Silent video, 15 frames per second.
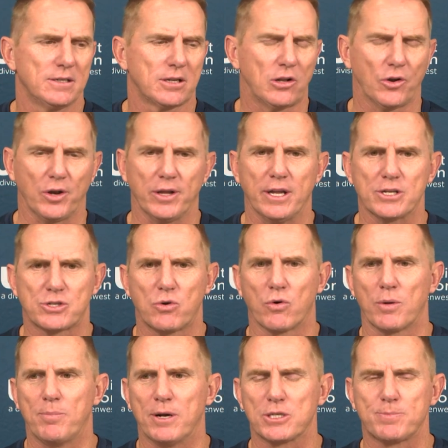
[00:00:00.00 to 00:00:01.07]
clearly they
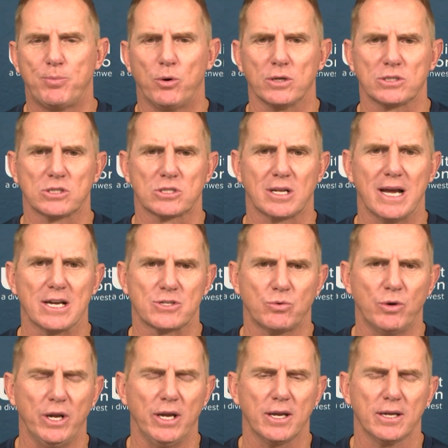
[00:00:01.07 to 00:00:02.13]
scored a bunch of points this last
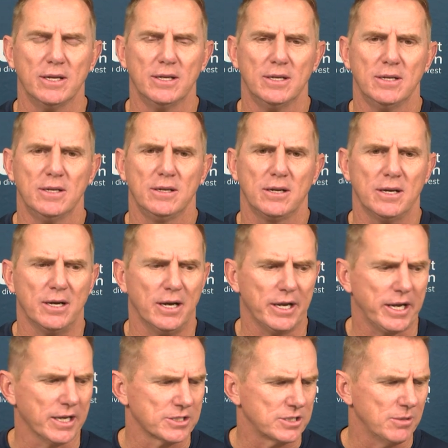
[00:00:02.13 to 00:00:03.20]
week
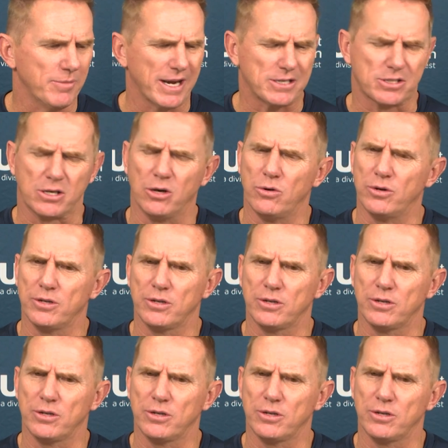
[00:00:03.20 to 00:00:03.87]
against New Mexico.